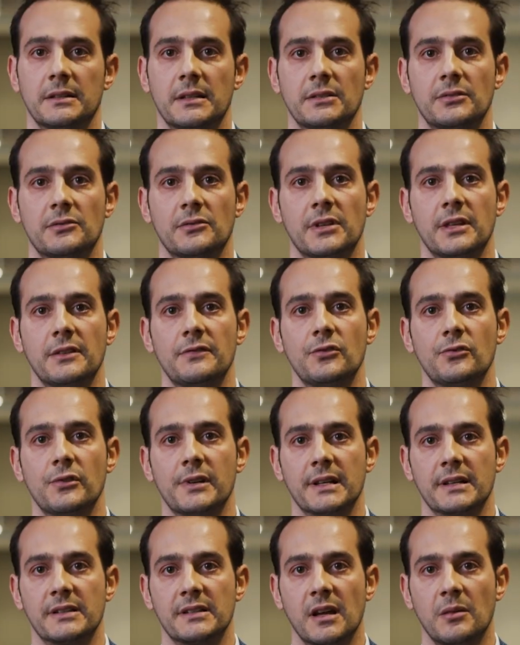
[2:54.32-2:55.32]
Just to give you an
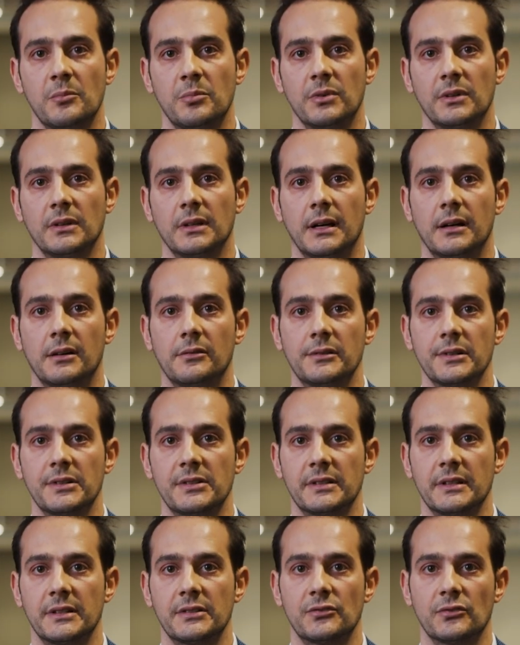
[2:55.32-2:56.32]
example, our
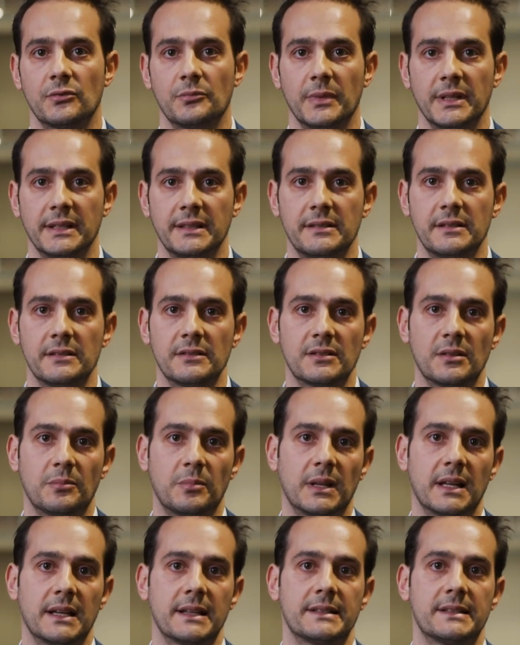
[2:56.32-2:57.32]
research on medicine
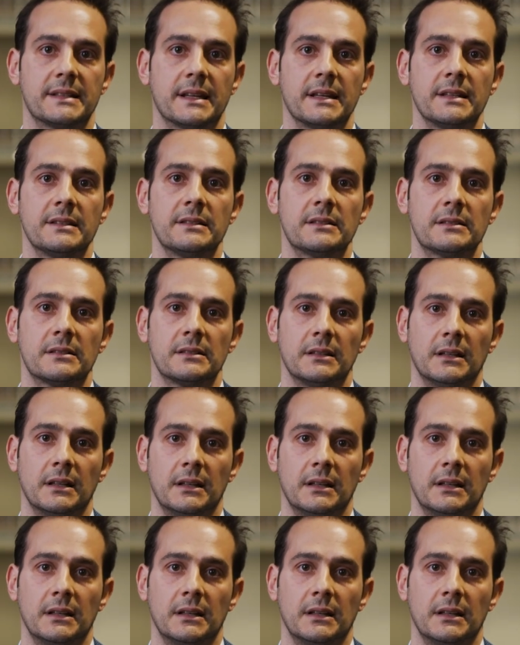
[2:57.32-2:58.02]
supply chains